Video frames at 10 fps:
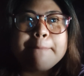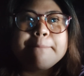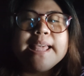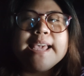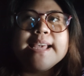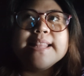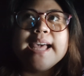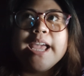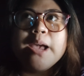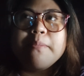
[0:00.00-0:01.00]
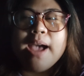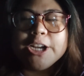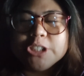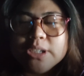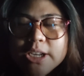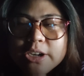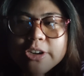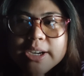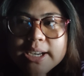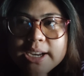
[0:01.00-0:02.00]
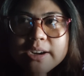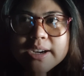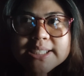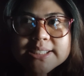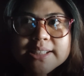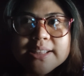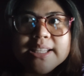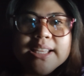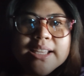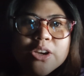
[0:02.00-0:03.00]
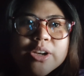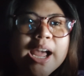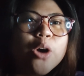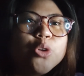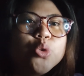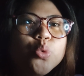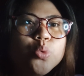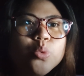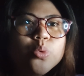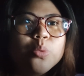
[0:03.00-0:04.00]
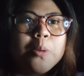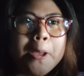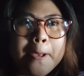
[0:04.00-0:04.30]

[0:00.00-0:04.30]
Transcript: Then I am actually learning recently on how to